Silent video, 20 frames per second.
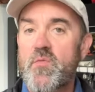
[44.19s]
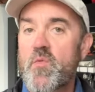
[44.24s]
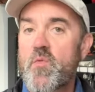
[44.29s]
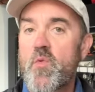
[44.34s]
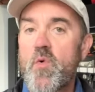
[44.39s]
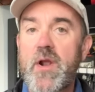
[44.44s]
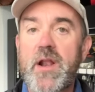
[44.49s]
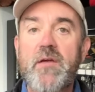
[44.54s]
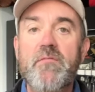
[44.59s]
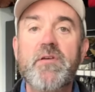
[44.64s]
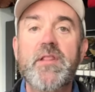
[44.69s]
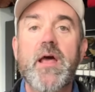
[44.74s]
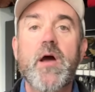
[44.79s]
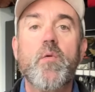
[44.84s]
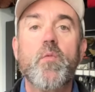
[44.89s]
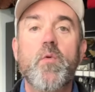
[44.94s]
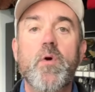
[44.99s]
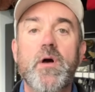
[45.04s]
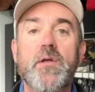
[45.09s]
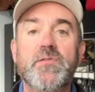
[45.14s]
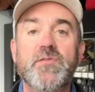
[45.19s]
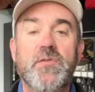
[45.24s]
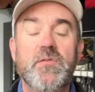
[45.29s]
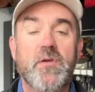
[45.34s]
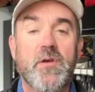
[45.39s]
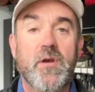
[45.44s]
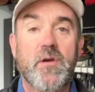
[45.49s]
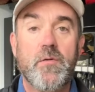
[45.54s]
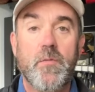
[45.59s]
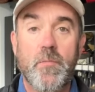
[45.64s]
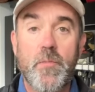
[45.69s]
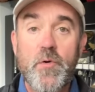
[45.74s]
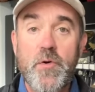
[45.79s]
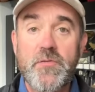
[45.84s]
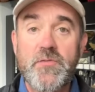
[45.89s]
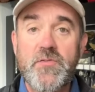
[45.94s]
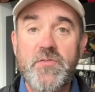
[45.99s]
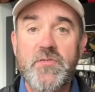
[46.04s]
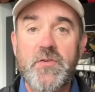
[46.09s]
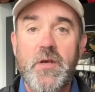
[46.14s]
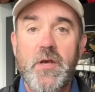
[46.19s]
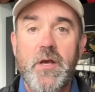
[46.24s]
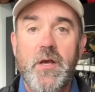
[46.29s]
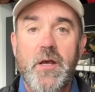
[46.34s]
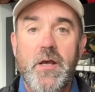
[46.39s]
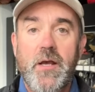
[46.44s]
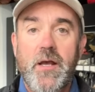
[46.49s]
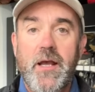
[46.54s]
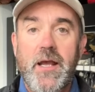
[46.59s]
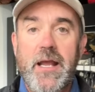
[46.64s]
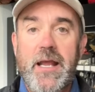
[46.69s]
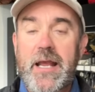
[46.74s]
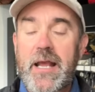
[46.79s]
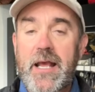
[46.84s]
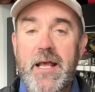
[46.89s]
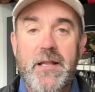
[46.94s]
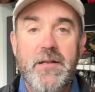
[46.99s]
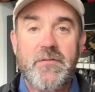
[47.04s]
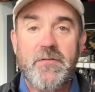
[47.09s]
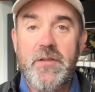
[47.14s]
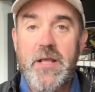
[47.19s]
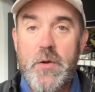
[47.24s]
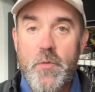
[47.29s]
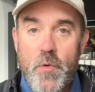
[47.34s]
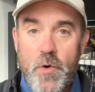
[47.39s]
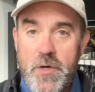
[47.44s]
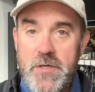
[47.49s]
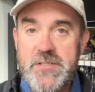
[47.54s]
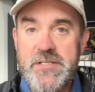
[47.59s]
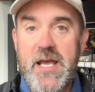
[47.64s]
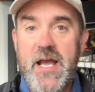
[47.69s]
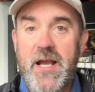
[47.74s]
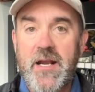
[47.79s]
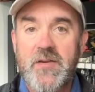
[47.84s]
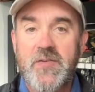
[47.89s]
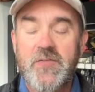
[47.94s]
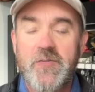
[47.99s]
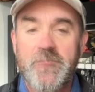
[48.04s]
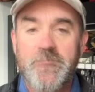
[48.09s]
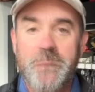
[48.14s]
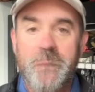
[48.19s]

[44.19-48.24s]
whatever that was, in their kibbutz, and they were attacked.